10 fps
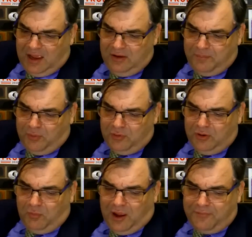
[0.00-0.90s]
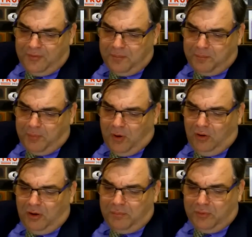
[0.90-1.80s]
You bought your wife a
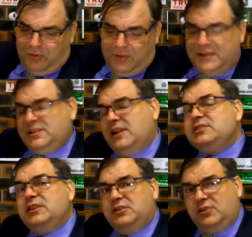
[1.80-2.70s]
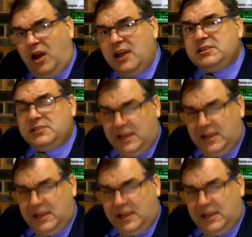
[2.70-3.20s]
Bourlon Bleu. That's actually nice.